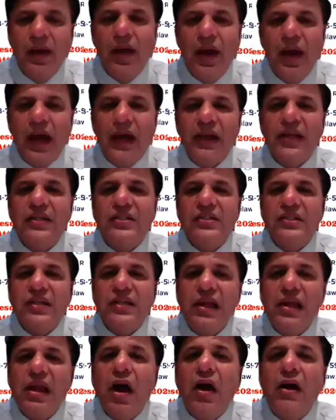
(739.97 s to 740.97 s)
And it's
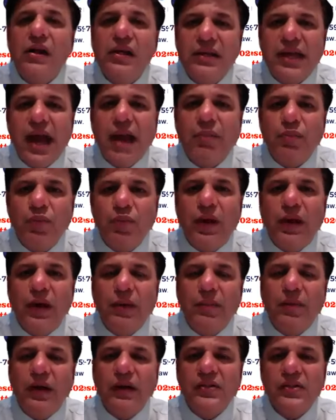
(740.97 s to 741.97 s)
still untapped very
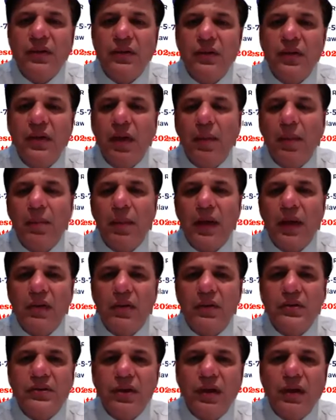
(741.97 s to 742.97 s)
much
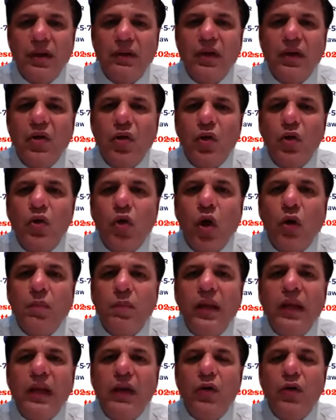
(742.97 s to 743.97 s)
because, not
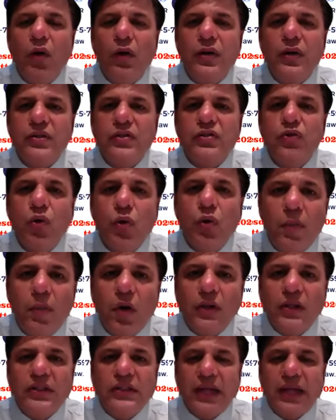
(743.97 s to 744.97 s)
many lawyers know about
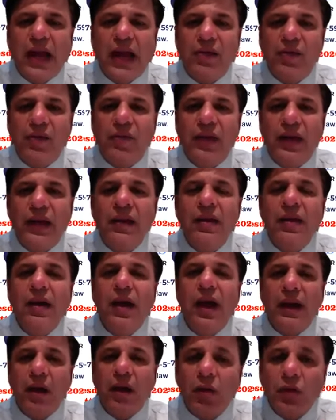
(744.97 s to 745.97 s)
this category
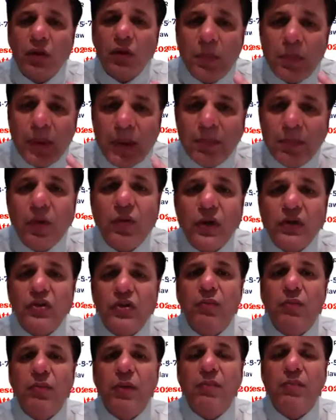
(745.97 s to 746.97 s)
and how the paperwork
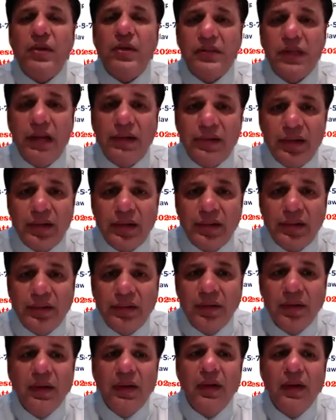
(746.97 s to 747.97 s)
should be presented
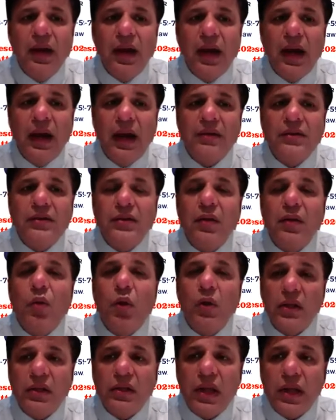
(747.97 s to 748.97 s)
and
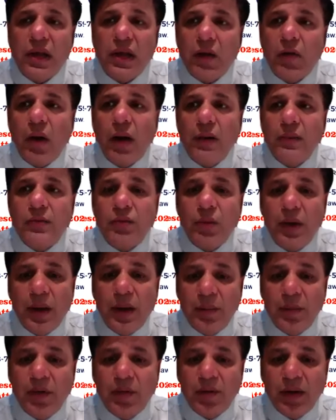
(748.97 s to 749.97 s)
what are the requirements for
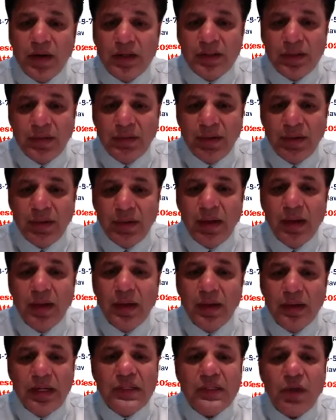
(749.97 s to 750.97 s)
immigration.
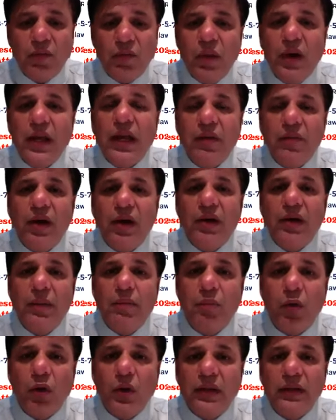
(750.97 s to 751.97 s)
These are very, very
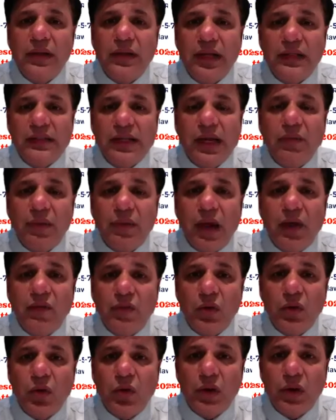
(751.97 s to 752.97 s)
important things that we have
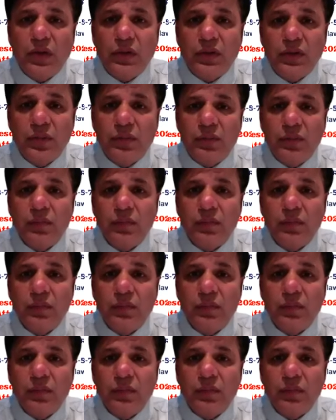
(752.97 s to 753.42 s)
to look into.